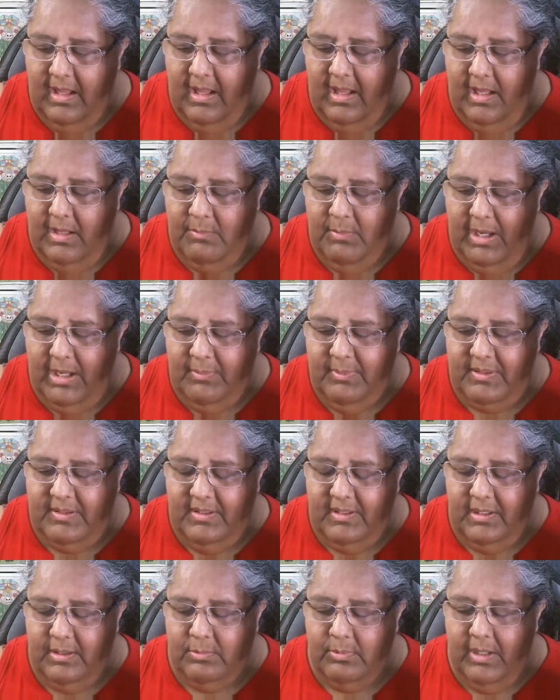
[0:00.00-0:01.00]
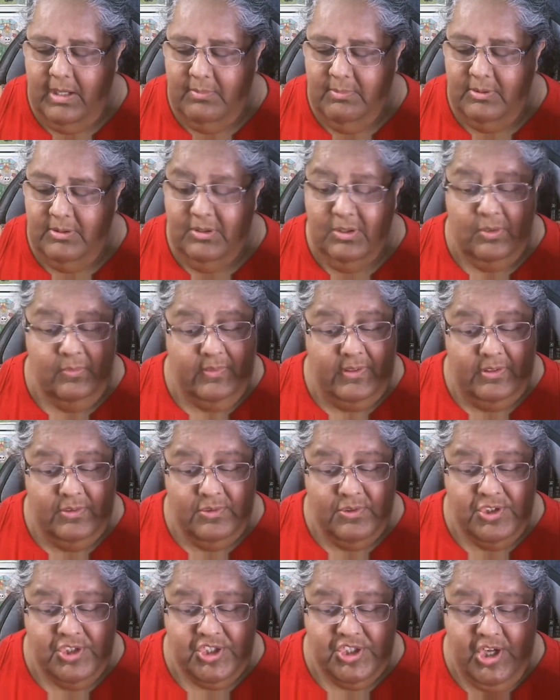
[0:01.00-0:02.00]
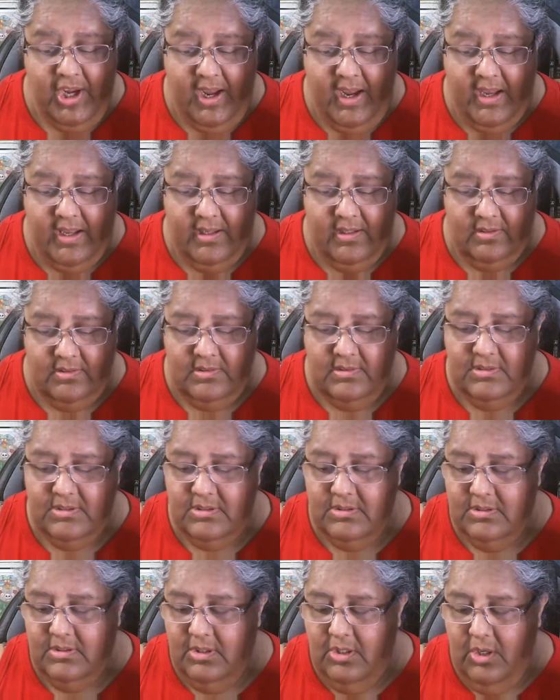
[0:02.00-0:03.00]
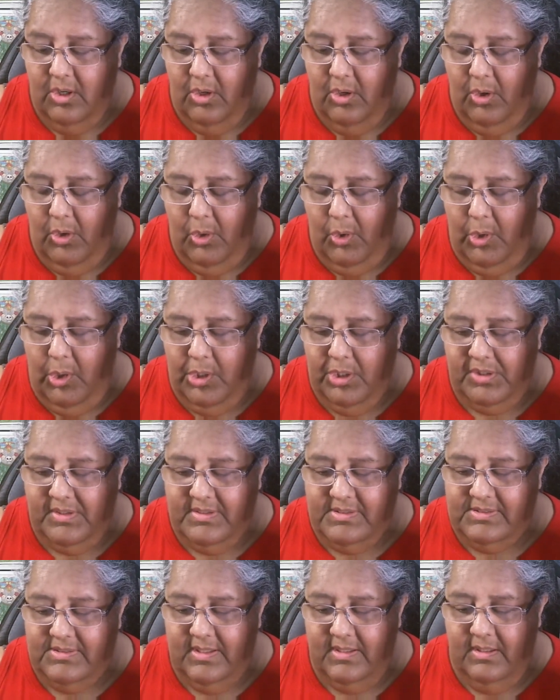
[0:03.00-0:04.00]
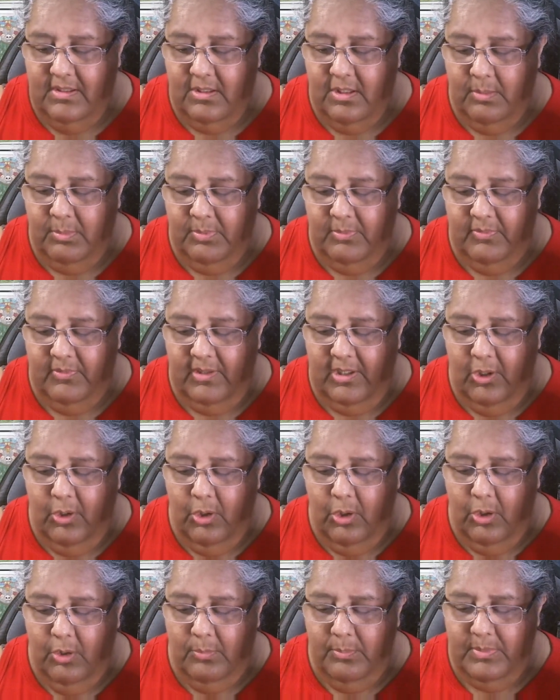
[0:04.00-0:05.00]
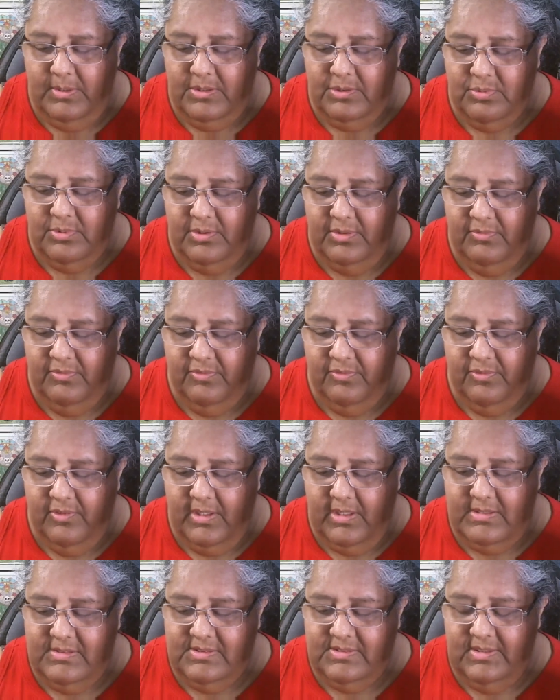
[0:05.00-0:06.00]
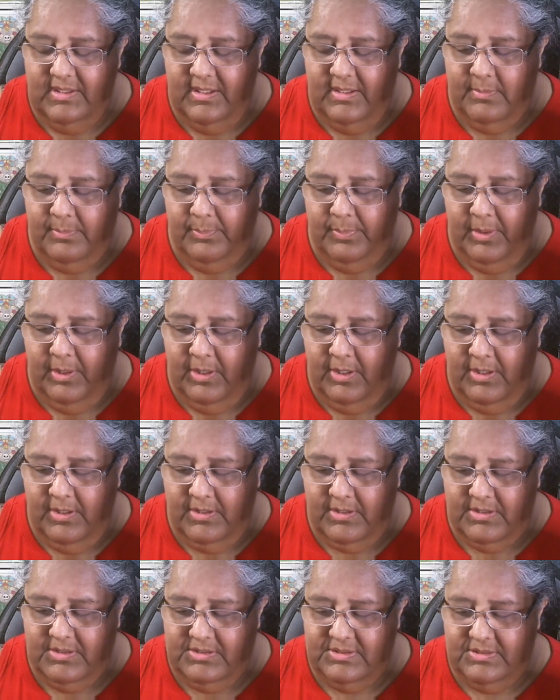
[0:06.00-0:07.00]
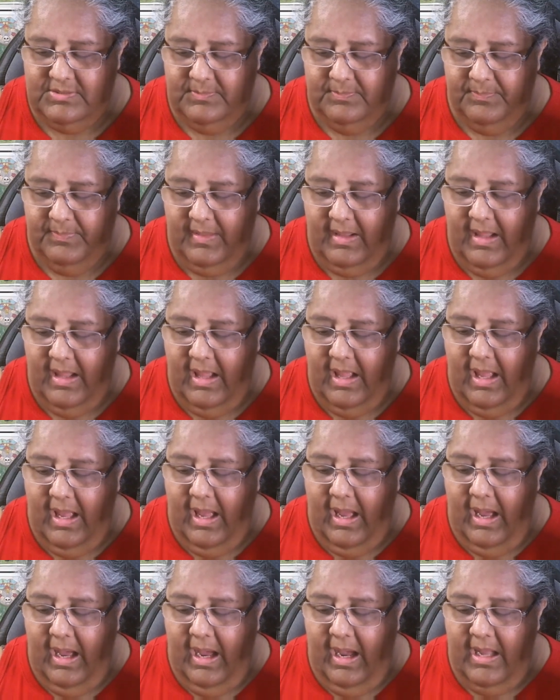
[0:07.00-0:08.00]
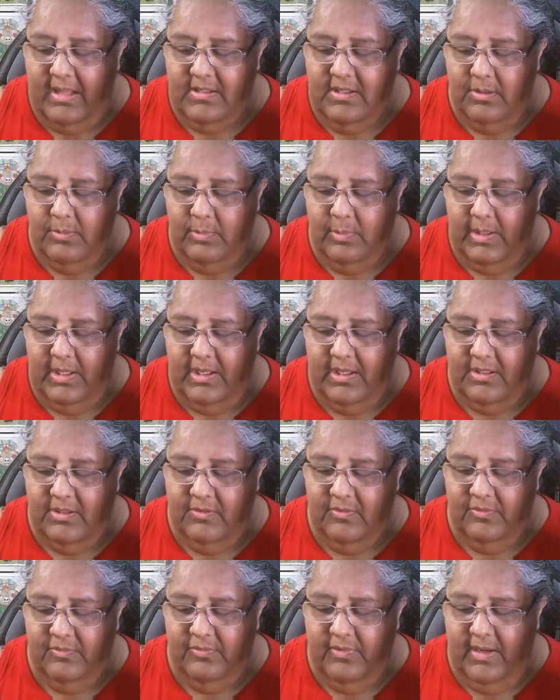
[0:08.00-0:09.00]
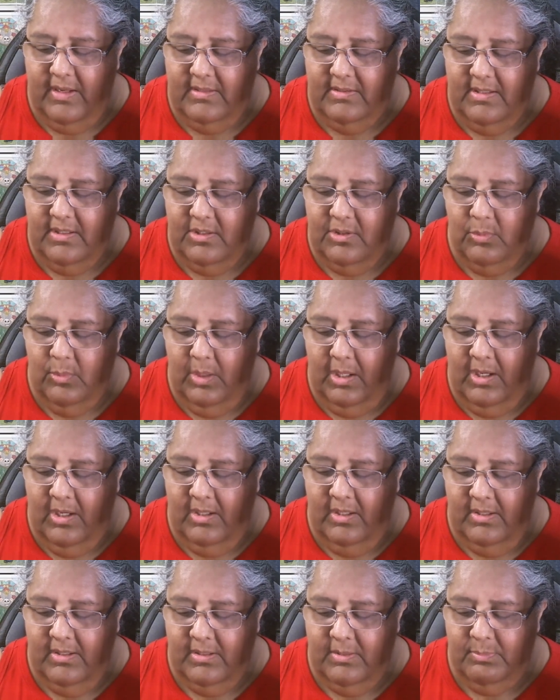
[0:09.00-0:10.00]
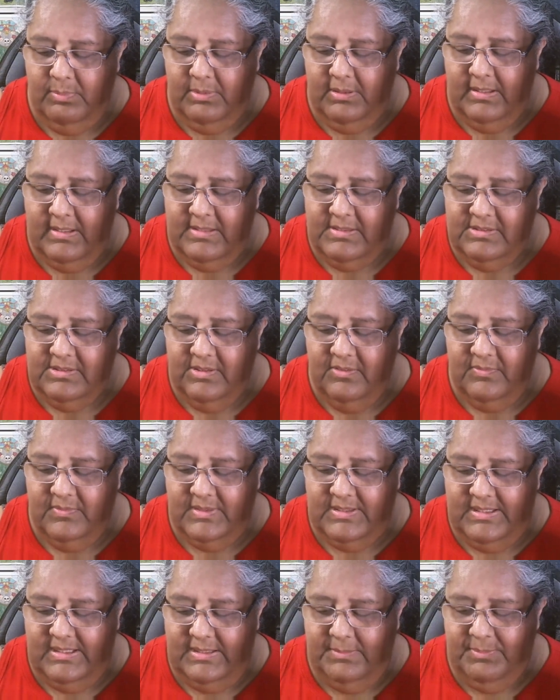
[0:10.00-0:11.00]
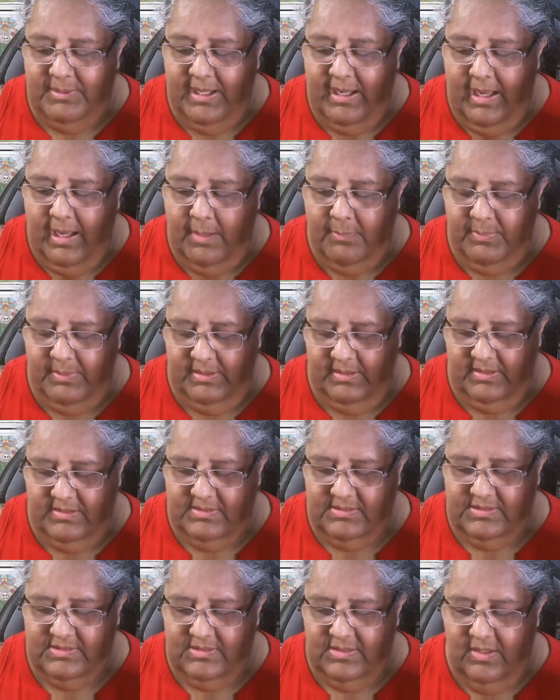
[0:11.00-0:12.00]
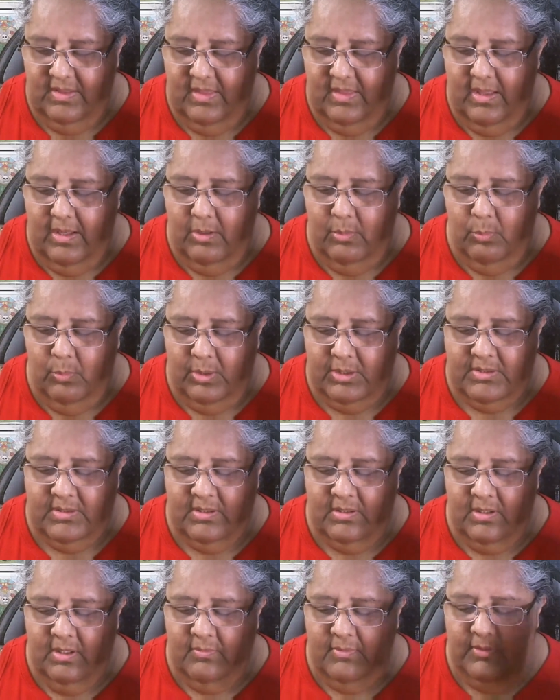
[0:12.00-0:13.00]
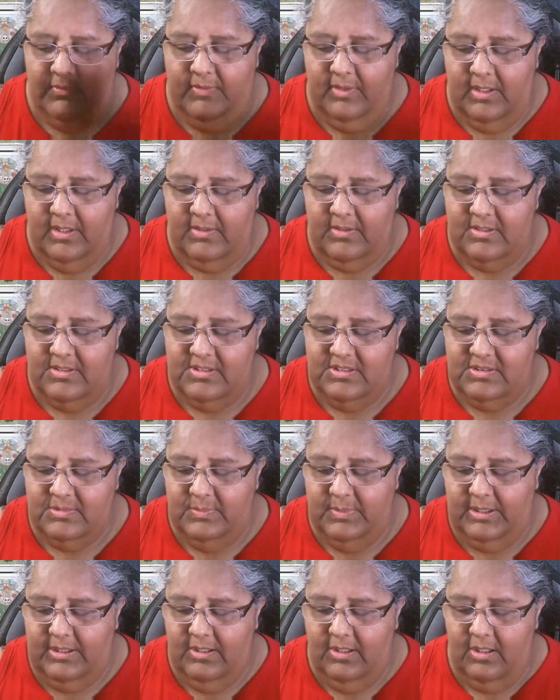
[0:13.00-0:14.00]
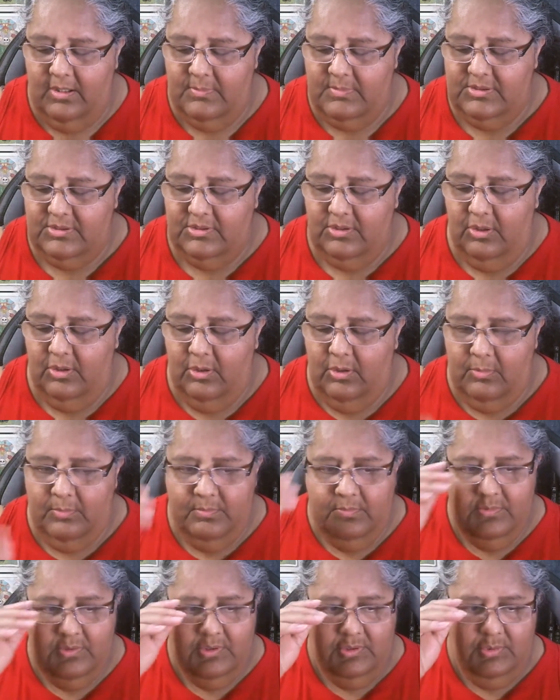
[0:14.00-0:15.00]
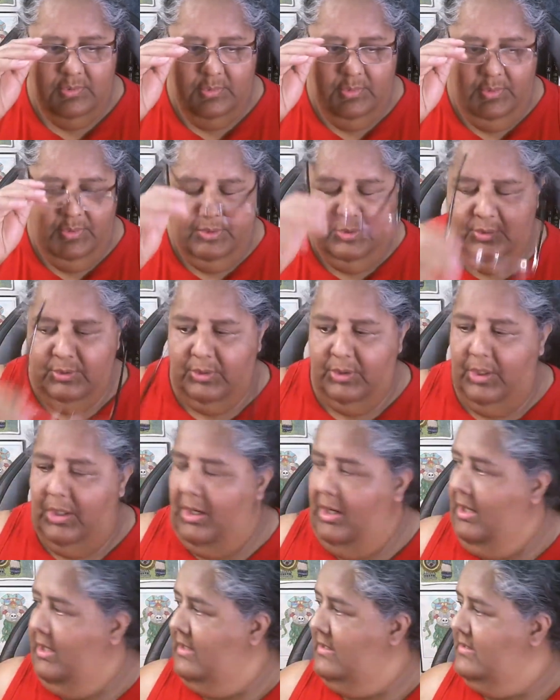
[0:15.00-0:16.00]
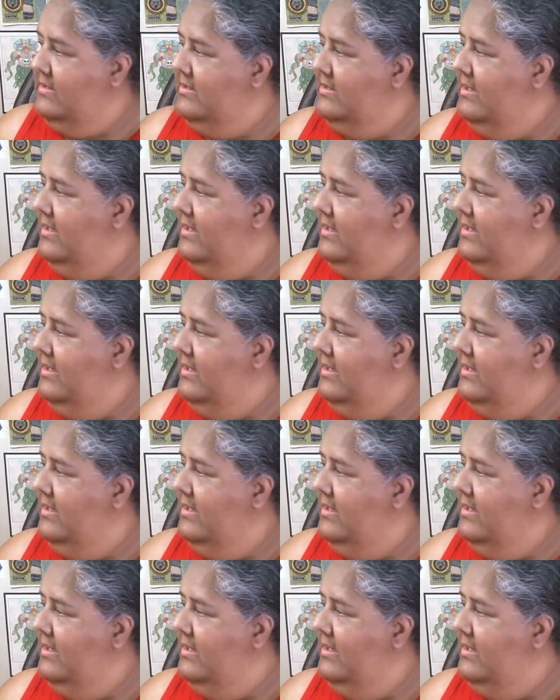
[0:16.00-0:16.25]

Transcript: It might be the arrival of a new child or the setting up of a home between friends and partners. Either way, you find that you are in a place of deep happiness, where the love of others becomes home to your heart.